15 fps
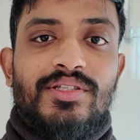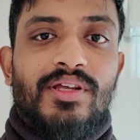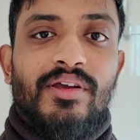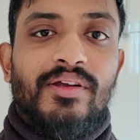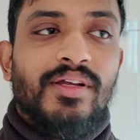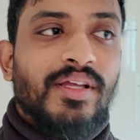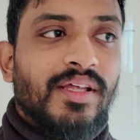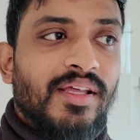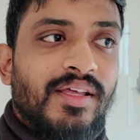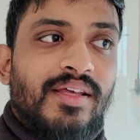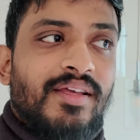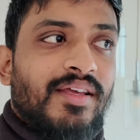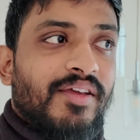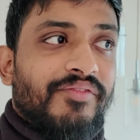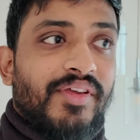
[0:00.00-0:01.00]
So
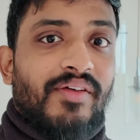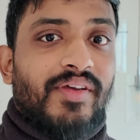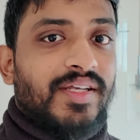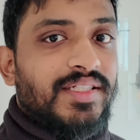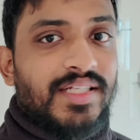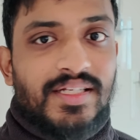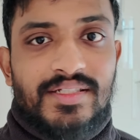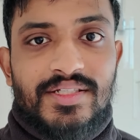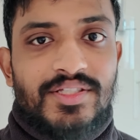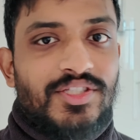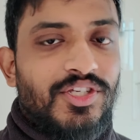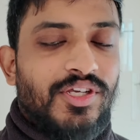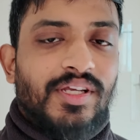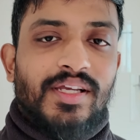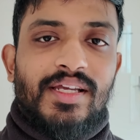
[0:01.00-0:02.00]
if you have extenders,
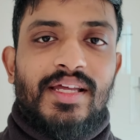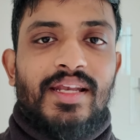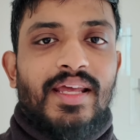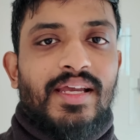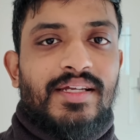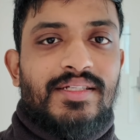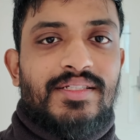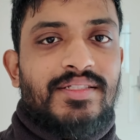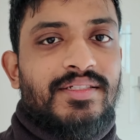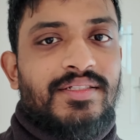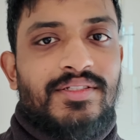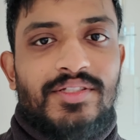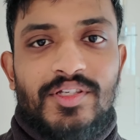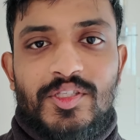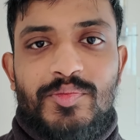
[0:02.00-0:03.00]
you can connect
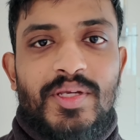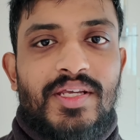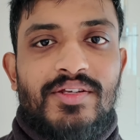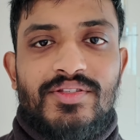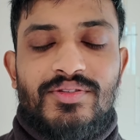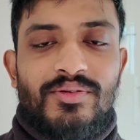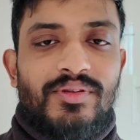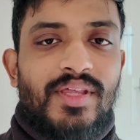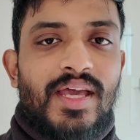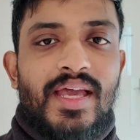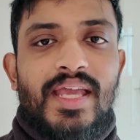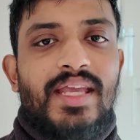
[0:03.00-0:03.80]
to your speakers through there.